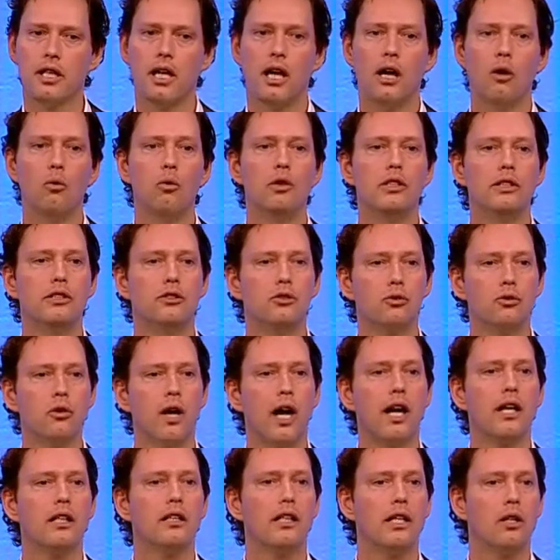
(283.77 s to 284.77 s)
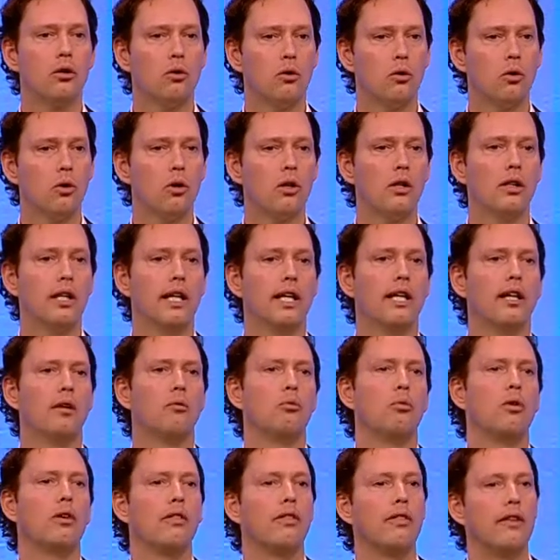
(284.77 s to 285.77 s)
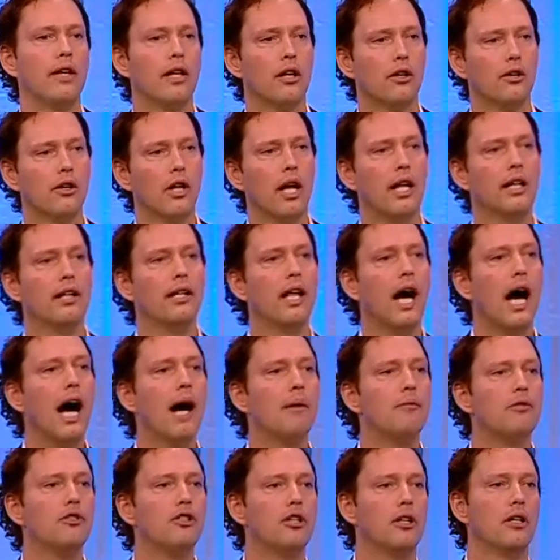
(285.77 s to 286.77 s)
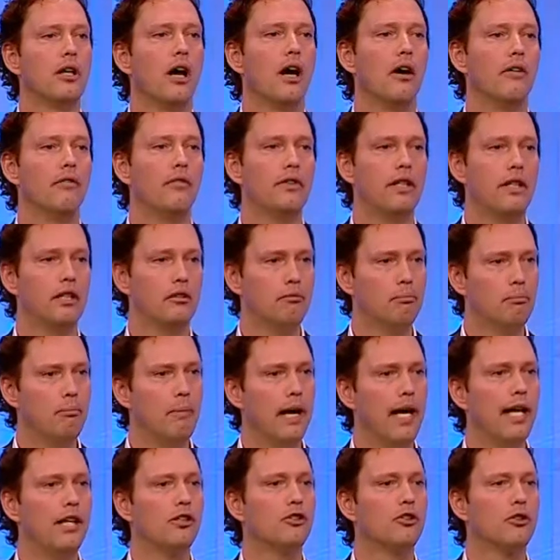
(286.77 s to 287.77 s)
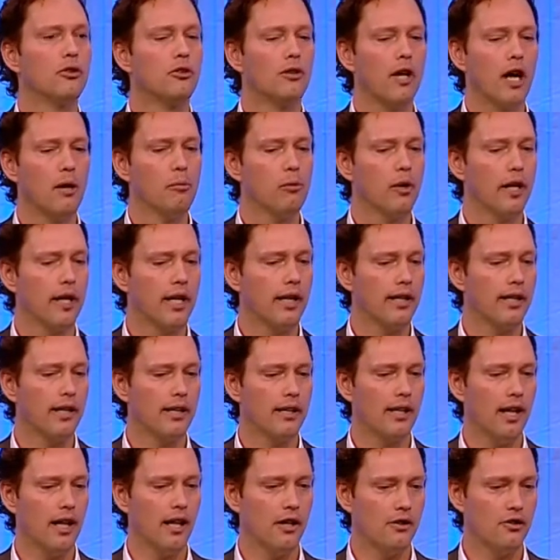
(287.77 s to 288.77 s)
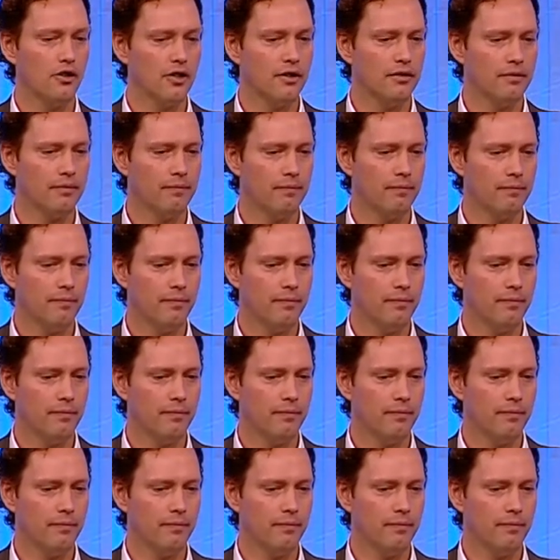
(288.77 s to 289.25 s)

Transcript: was directly correlated with their adoption of these major groundbreaking technologies.